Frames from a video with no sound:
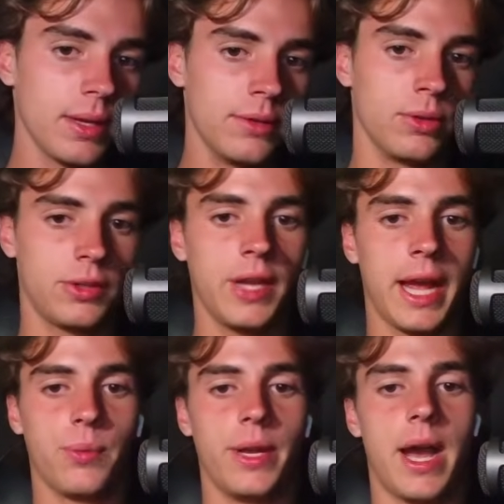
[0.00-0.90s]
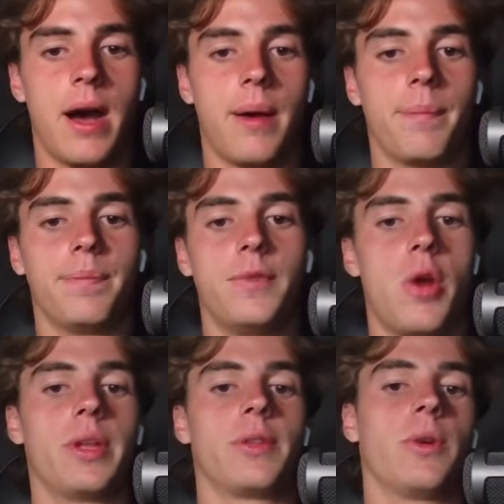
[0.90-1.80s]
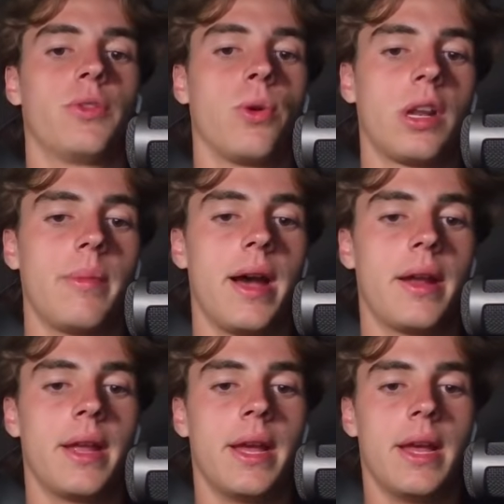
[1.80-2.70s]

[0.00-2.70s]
looks like we know what we're talking about,